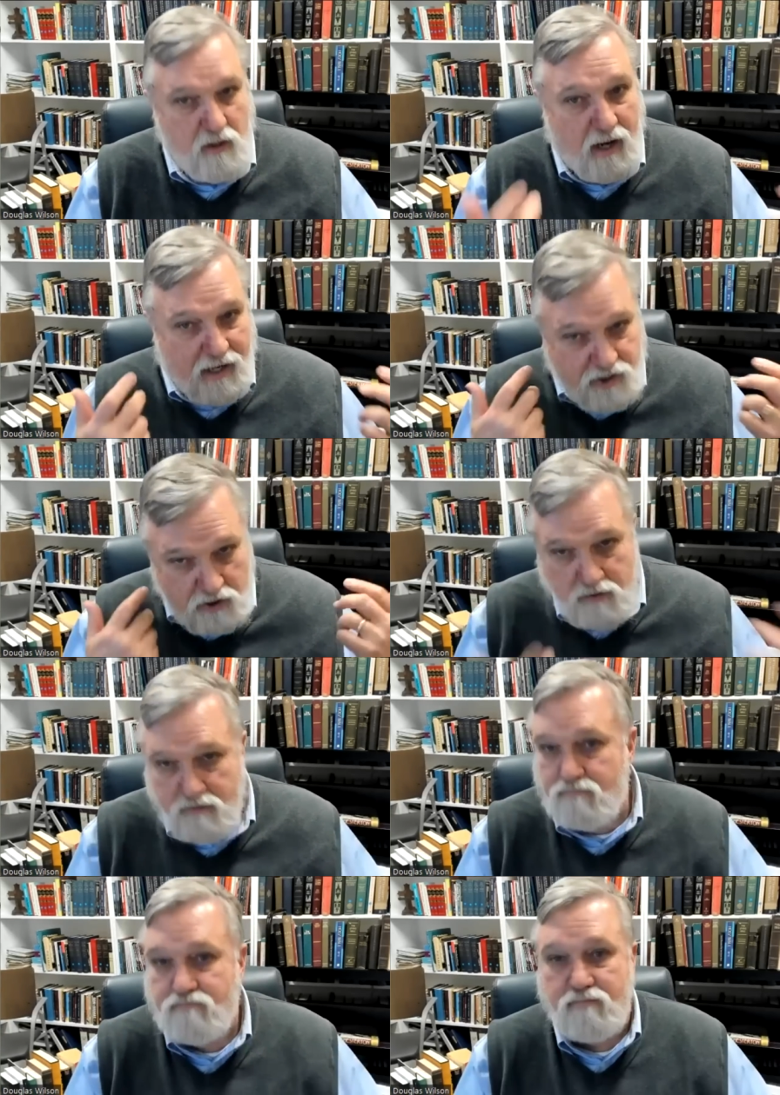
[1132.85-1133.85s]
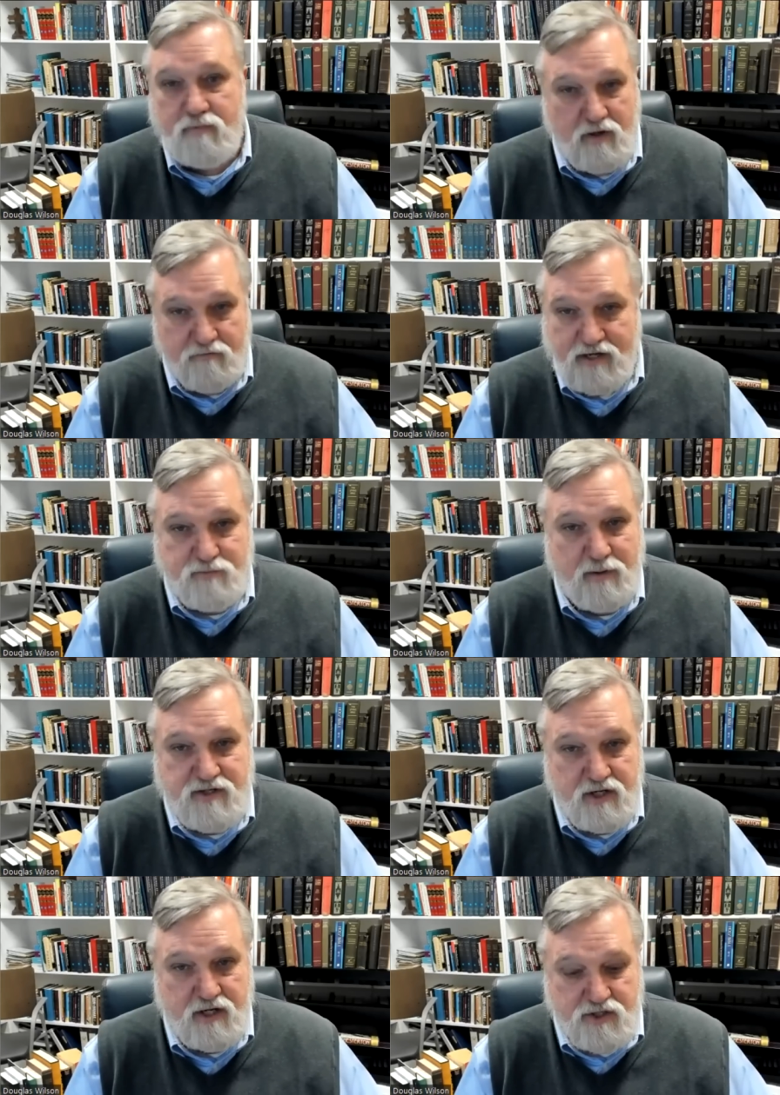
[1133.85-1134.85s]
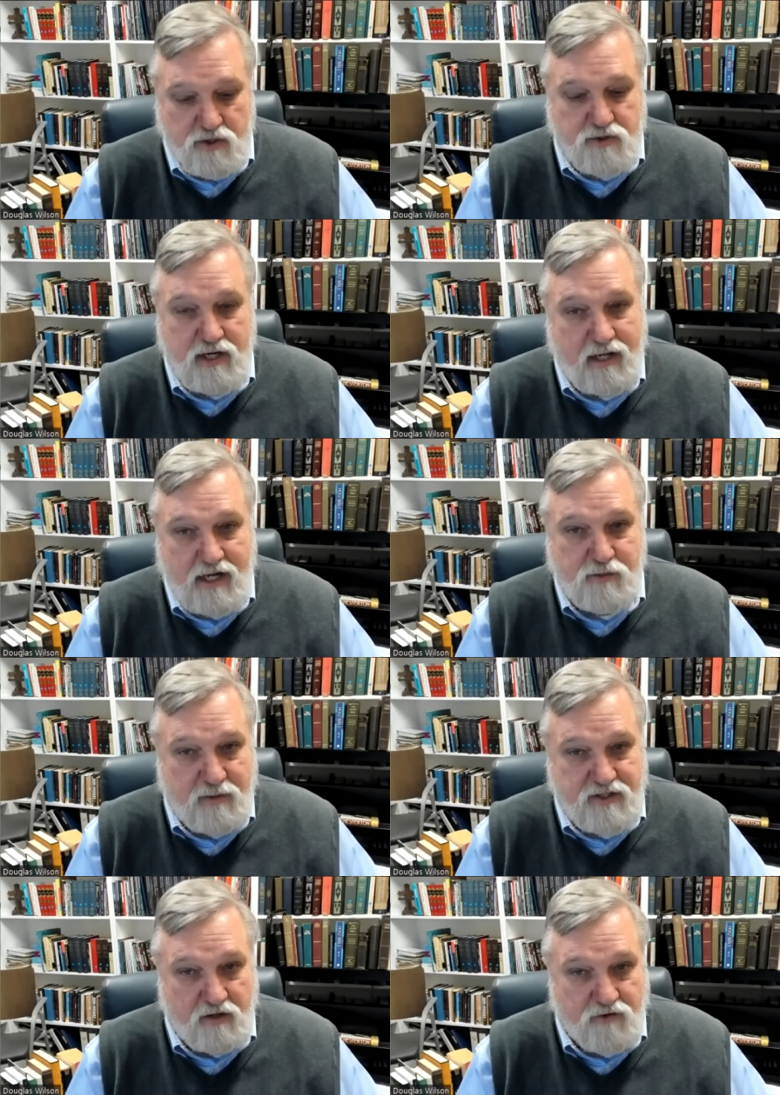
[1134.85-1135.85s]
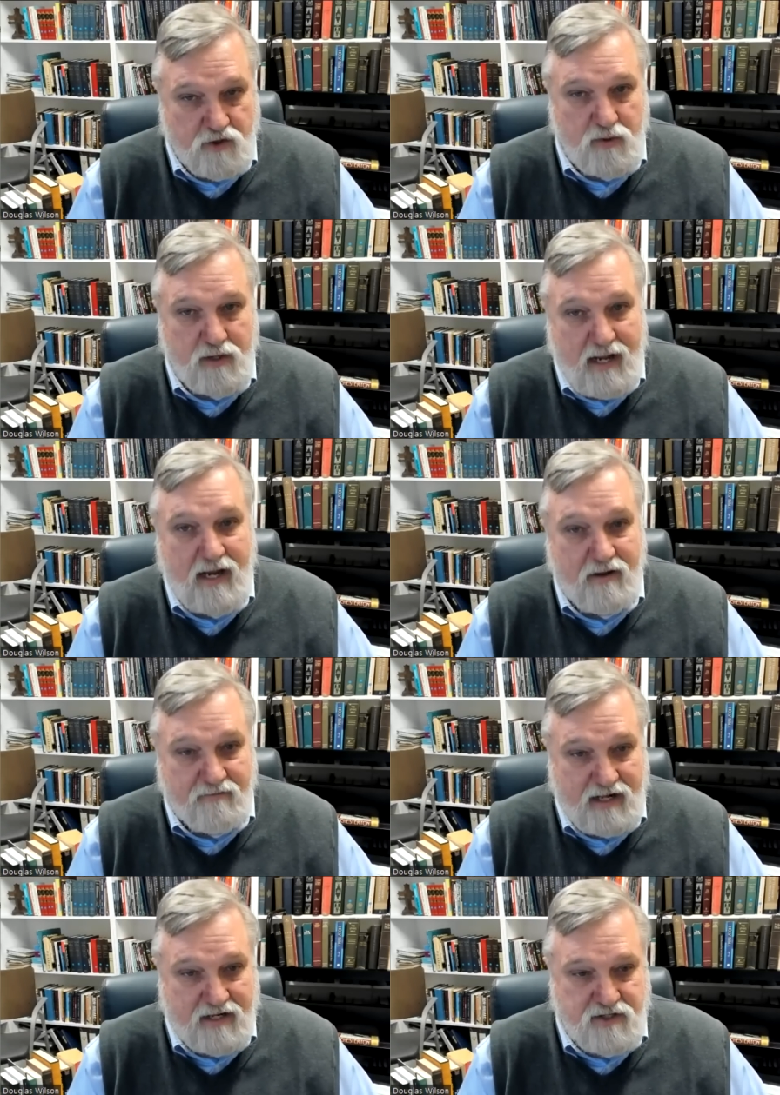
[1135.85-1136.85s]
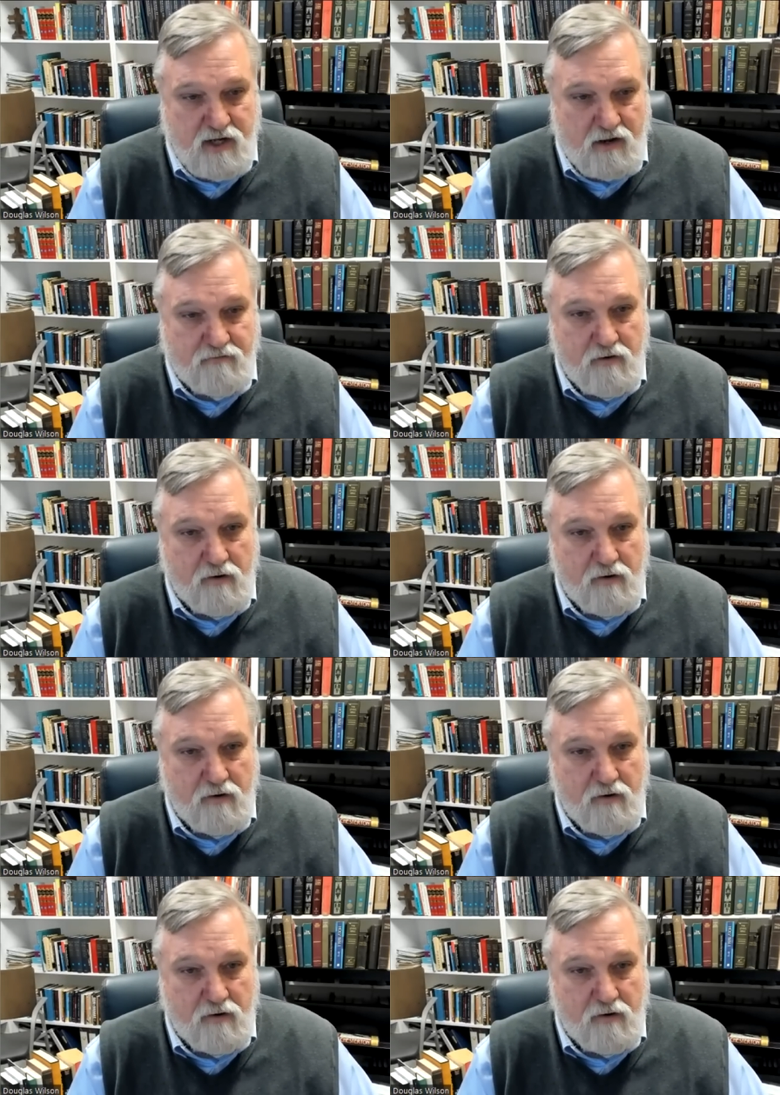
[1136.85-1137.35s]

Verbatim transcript: I should confess my sin as soon as I catch myself doing any of that stuff.